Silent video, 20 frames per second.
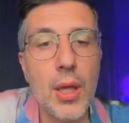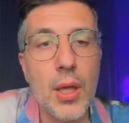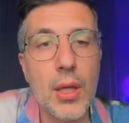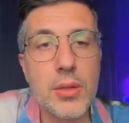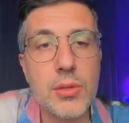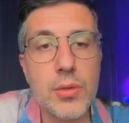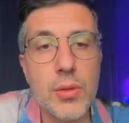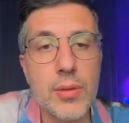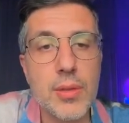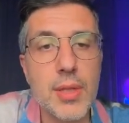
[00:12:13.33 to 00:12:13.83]

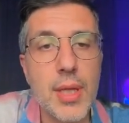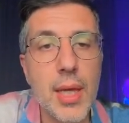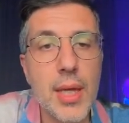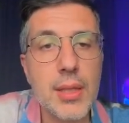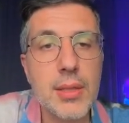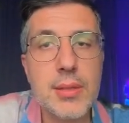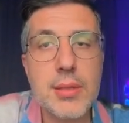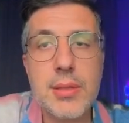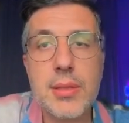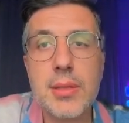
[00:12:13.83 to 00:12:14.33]
So
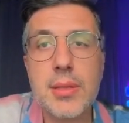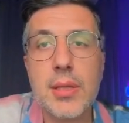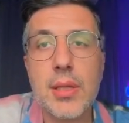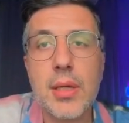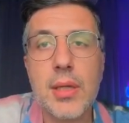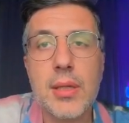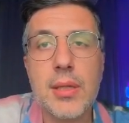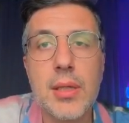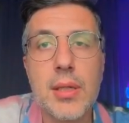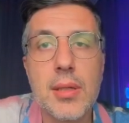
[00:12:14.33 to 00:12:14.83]
thanks
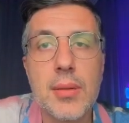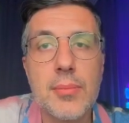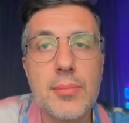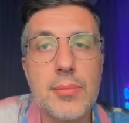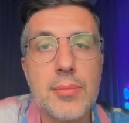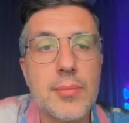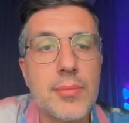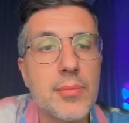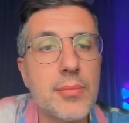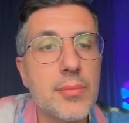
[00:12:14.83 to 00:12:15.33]

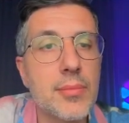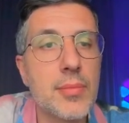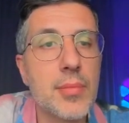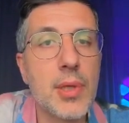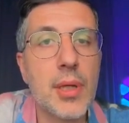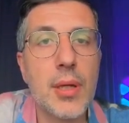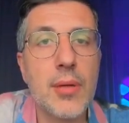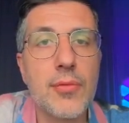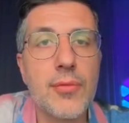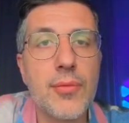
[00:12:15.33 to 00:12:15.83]

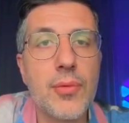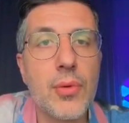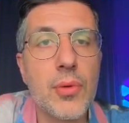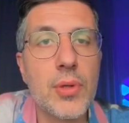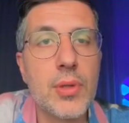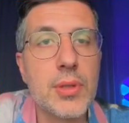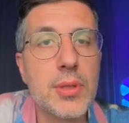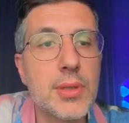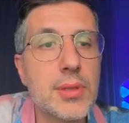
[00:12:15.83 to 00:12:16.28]
for